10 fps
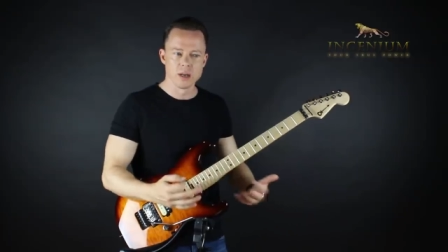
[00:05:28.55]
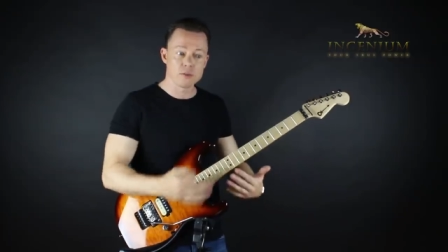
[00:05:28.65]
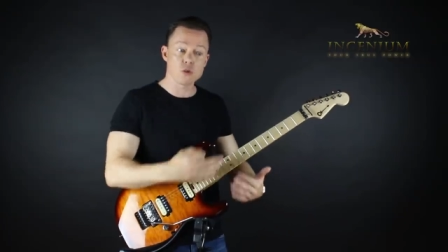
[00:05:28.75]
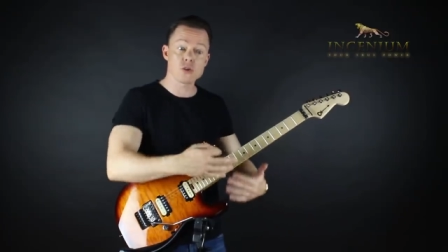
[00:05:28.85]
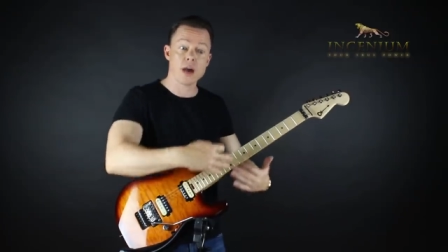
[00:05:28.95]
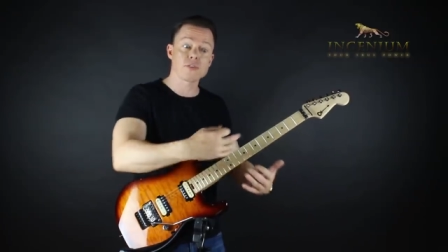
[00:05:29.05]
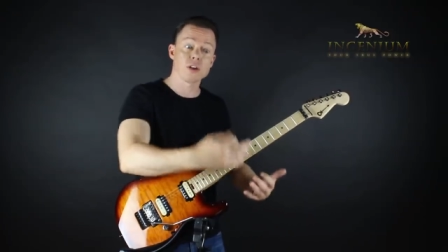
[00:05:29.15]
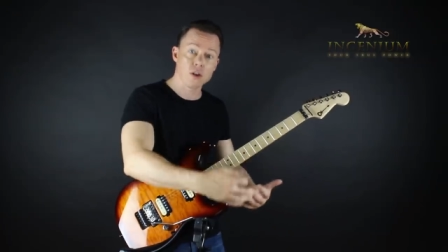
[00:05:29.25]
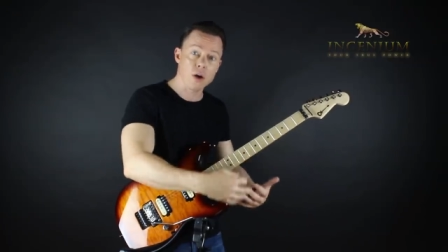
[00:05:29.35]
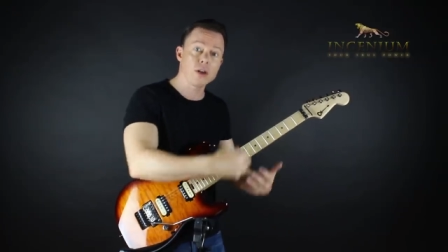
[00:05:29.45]
Of course, you have to
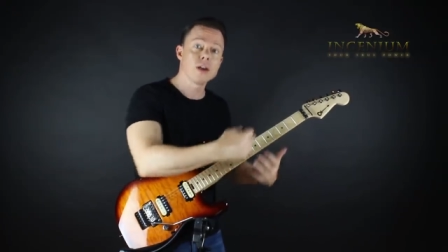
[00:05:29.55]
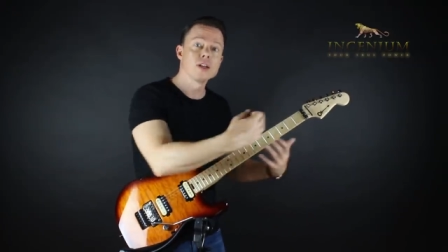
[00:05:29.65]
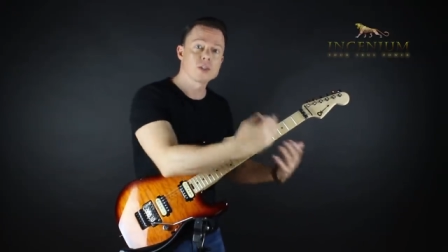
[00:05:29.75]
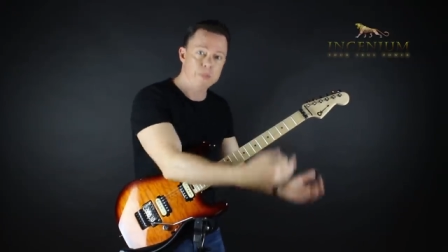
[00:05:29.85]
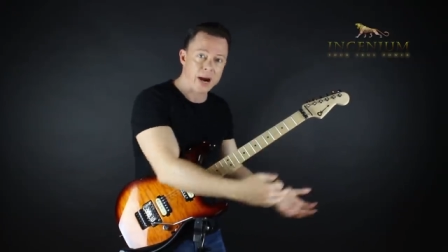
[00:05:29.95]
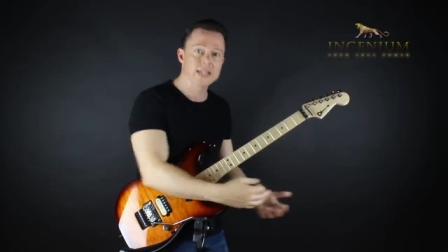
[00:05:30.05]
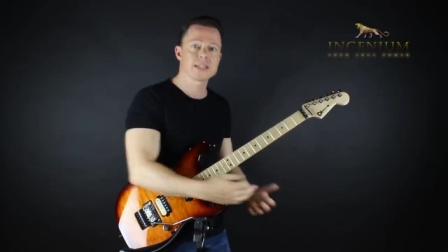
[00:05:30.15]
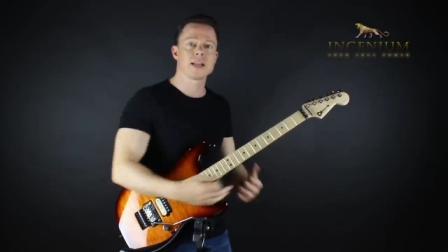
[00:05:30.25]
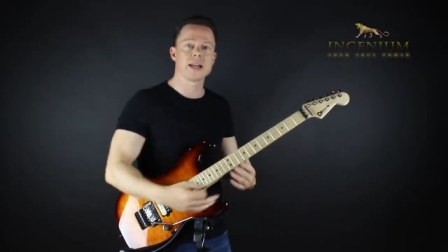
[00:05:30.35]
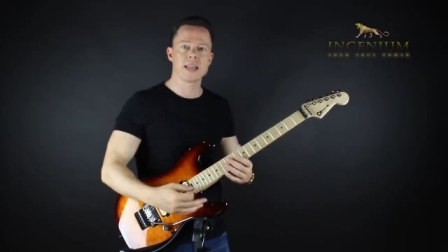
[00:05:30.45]
learn to
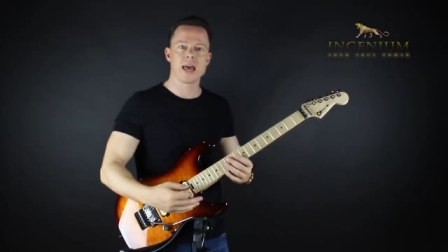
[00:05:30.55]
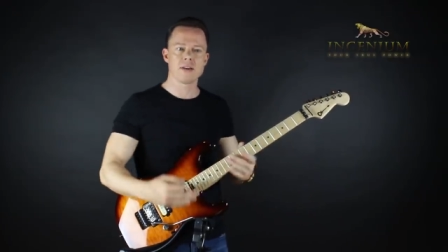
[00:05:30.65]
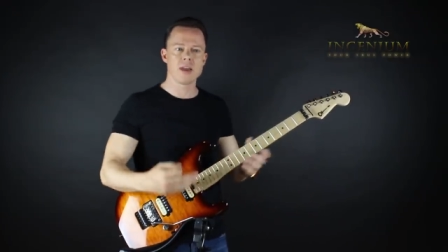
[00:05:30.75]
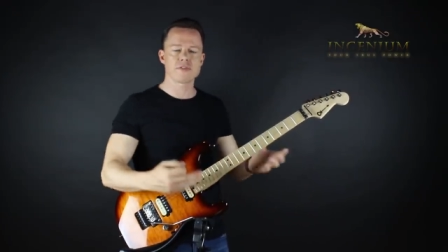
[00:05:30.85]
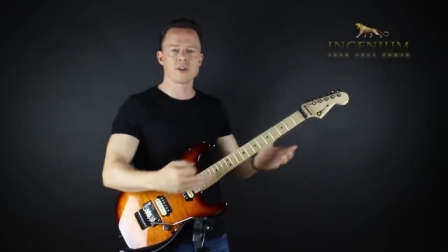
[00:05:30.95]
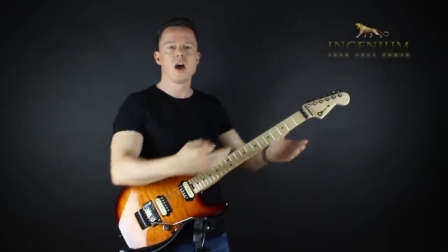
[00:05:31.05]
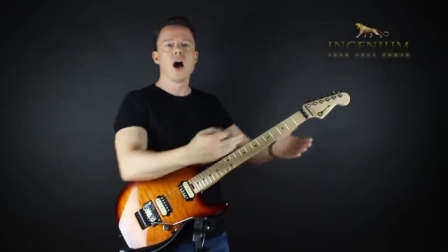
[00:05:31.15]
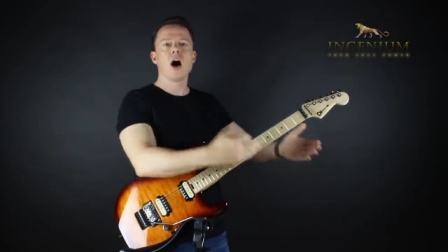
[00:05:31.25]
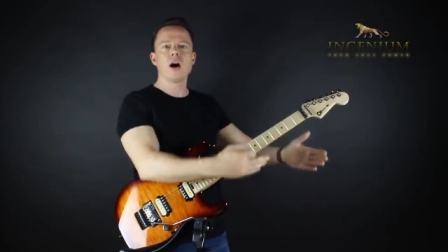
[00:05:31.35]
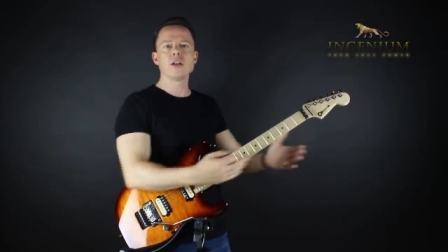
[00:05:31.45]
practice like that, and you have to
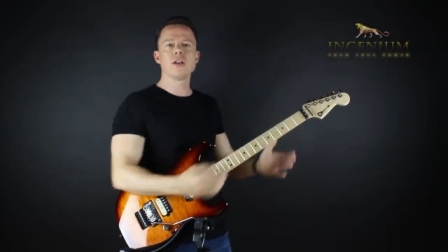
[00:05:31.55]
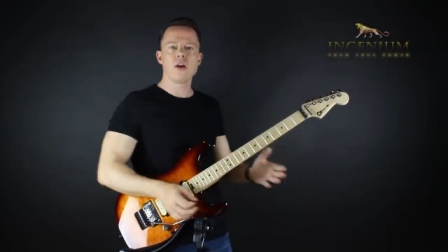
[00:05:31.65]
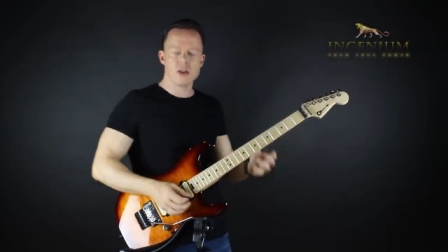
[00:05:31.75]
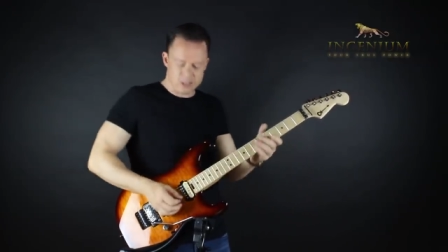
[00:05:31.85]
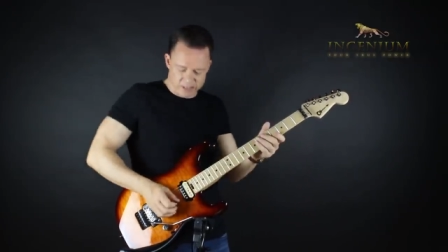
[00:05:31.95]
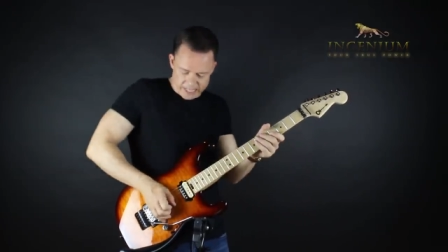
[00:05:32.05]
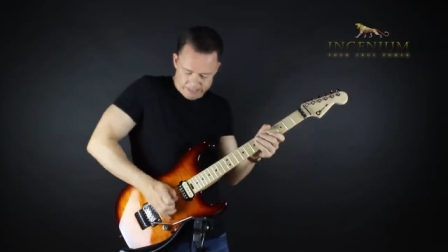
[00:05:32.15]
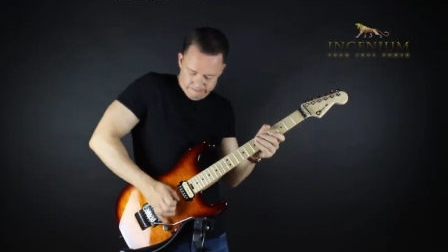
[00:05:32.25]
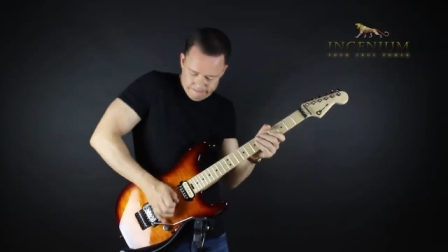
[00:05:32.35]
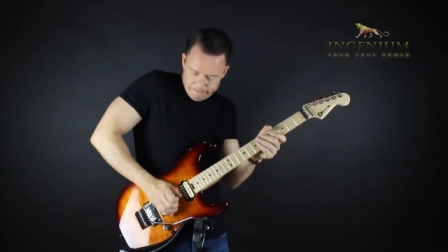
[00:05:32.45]
unlearn trying
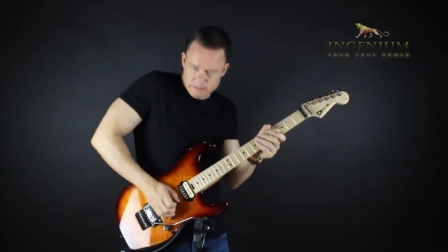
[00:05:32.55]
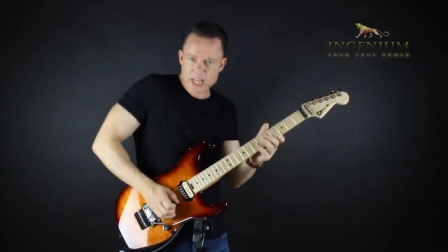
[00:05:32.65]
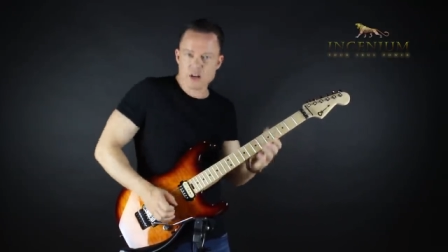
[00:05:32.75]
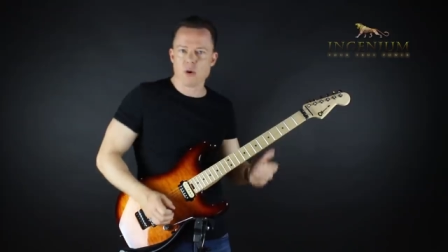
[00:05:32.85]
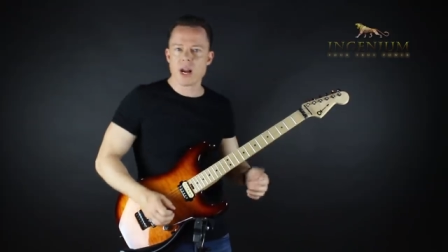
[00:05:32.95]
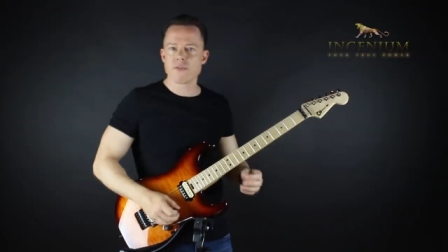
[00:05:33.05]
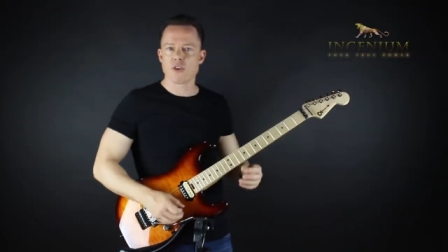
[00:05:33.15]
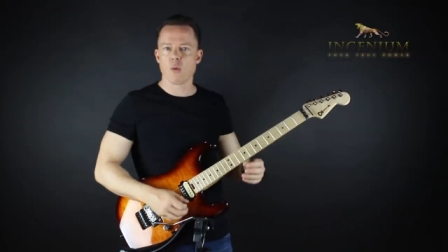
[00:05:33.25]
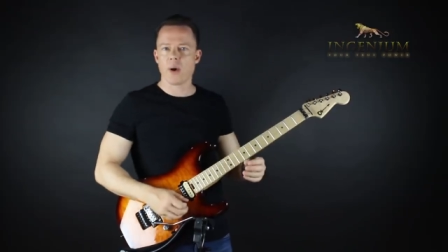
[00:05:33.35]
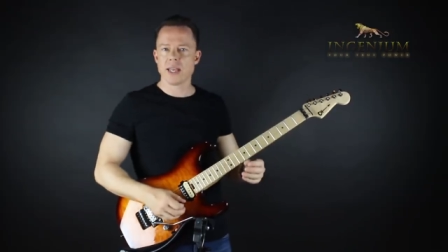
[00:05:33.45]
to engrave
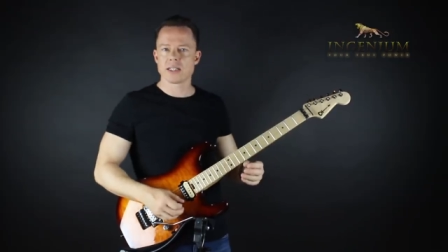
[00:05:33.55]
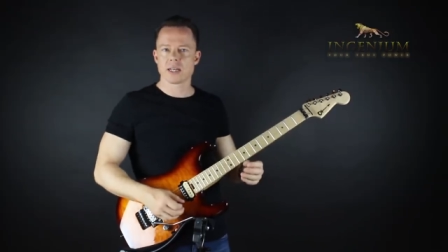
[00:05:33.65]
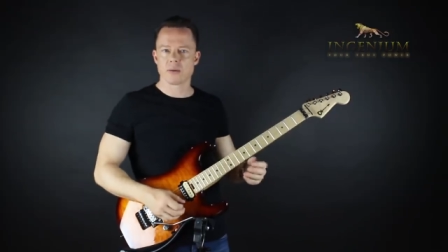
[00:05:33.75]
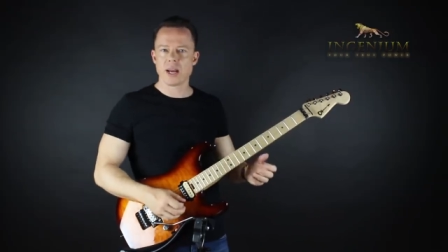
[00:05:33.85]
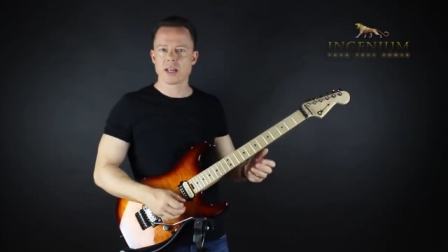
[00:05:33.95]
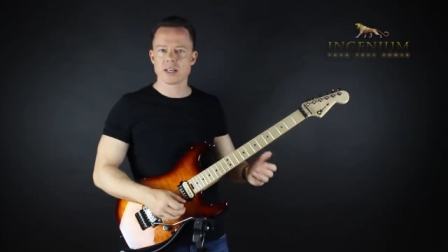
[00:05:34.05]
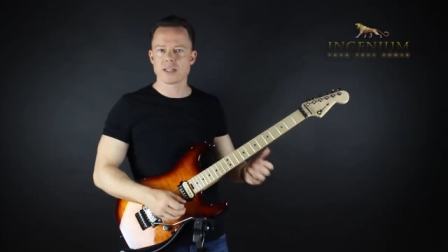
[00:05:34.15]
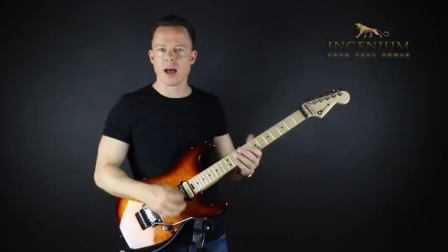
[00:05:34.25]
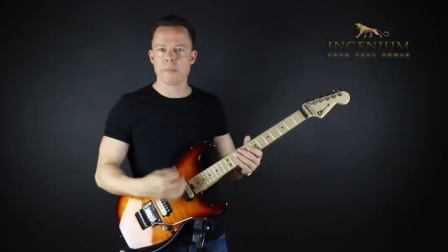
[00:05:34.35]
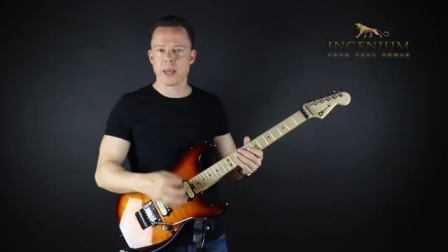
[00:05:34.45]
your way to great
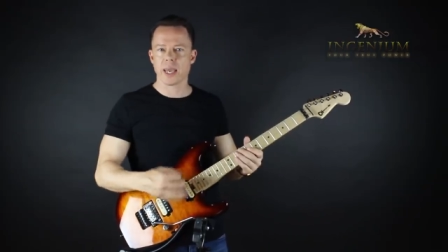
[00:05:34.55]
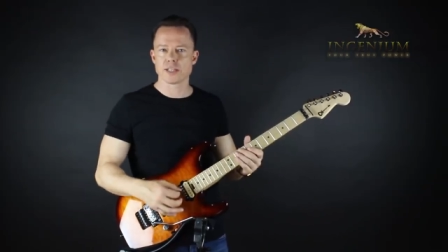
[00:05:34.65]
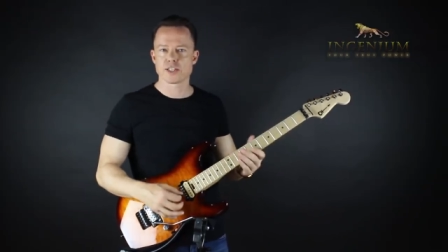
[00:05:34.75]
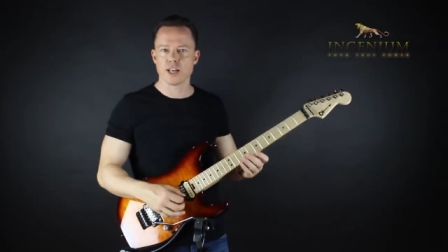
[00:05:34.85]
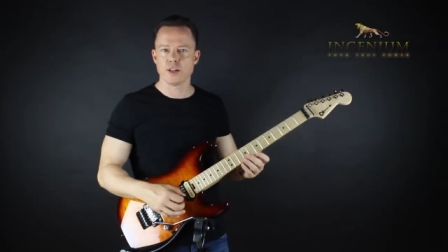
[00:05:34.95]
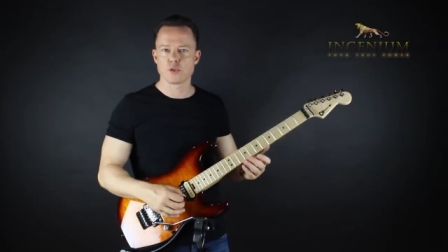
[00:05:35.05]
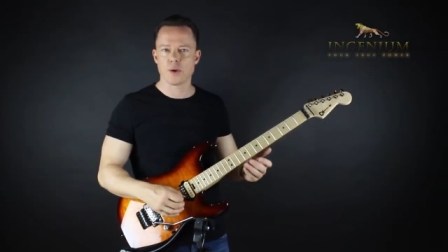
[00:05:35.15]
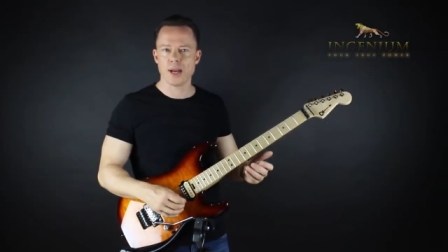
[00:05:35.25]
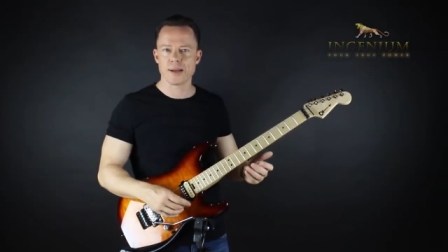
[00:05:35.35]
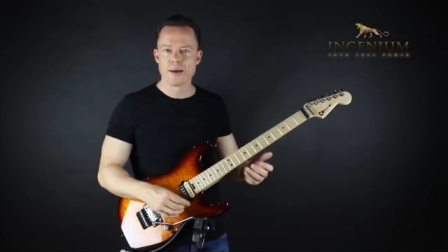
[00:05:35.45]
guitar picking skills,
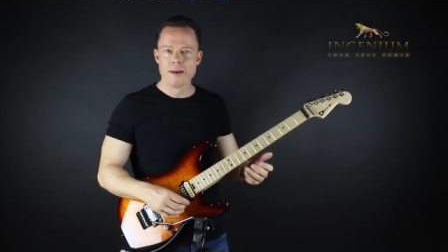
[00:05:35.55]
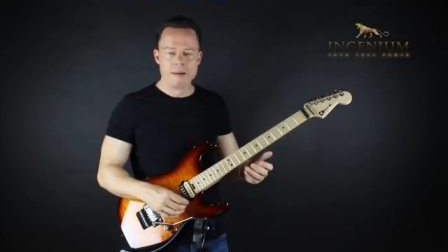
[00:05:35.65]
right?